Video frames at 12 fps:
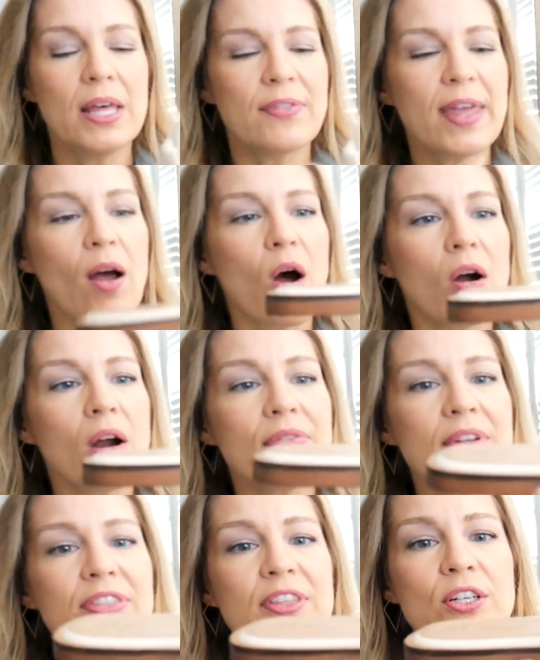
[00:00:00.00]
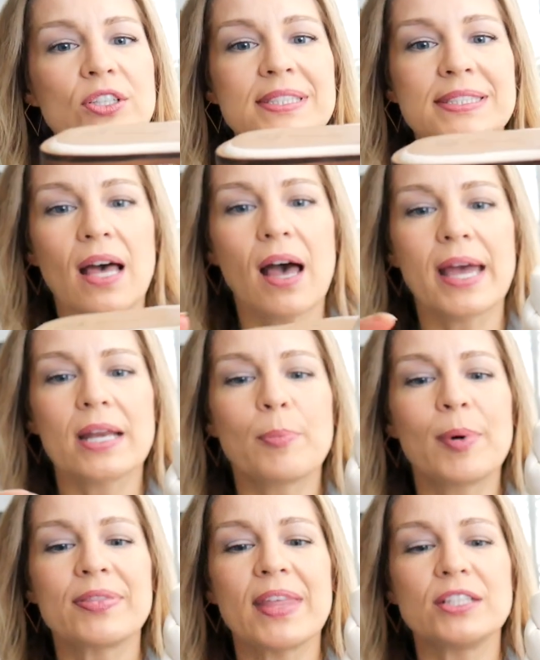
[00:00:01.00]
They are on the thin thinner side,
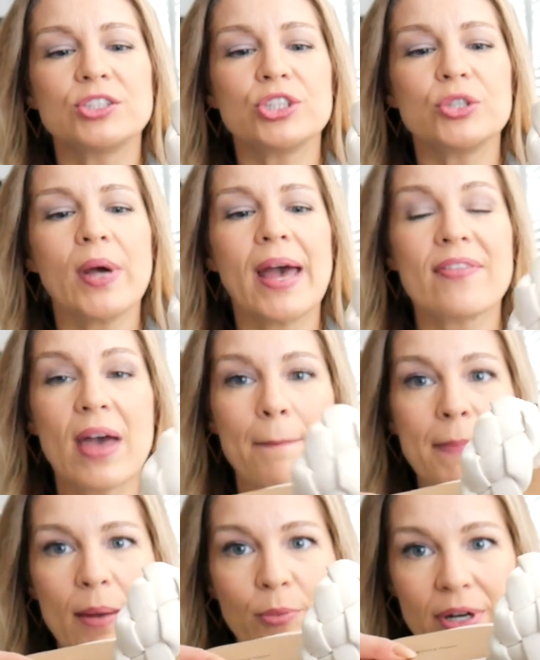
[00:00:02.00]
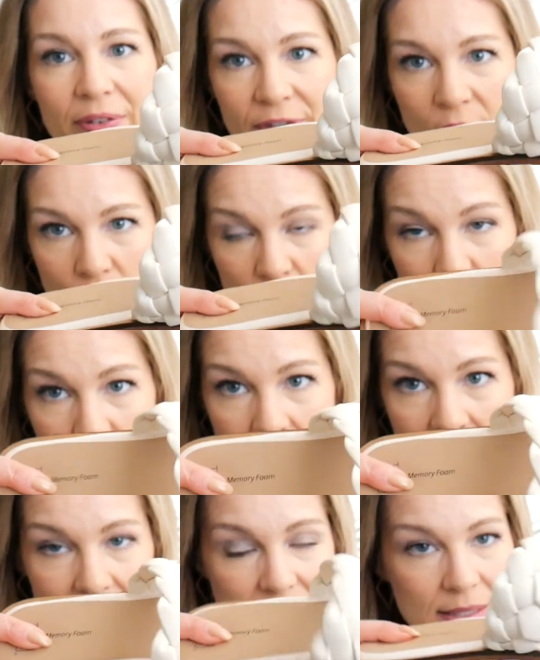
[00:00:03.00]
but they do have that memory foam,
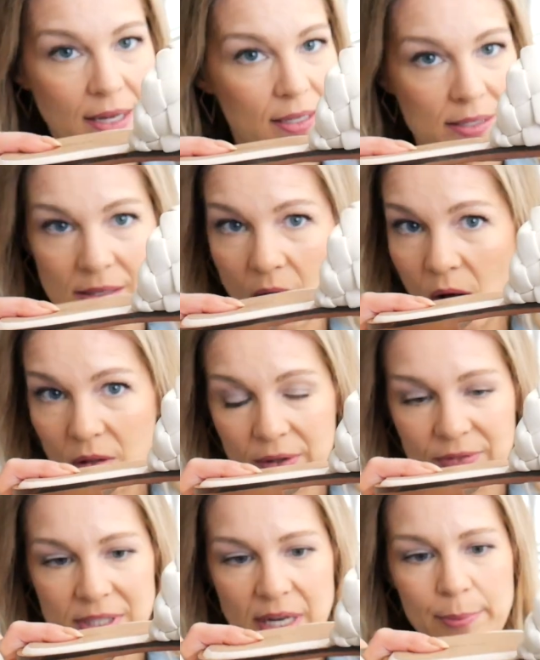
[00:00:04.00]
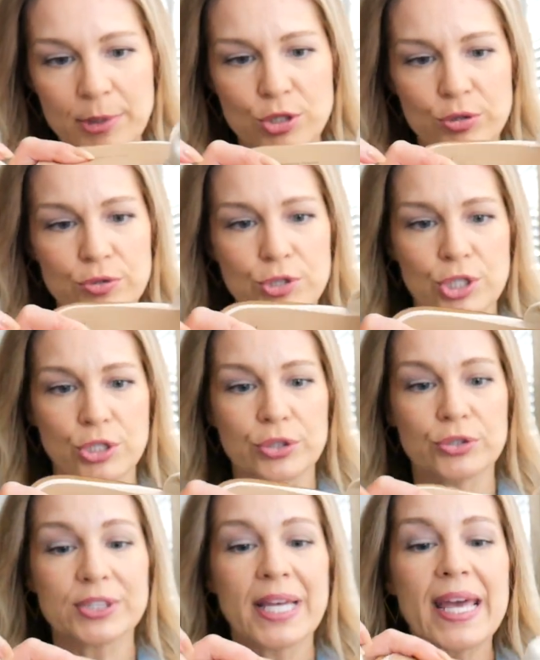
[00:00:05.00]
as does all of the Time and Tru
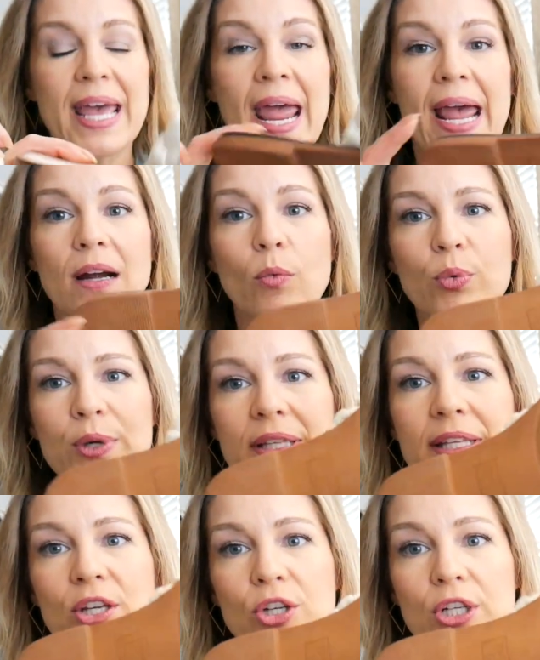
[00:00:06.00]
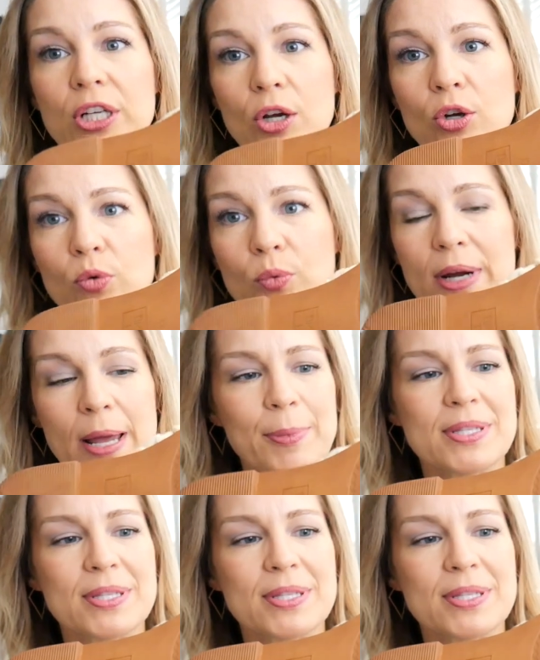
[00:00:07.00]
shoes, and really good grip.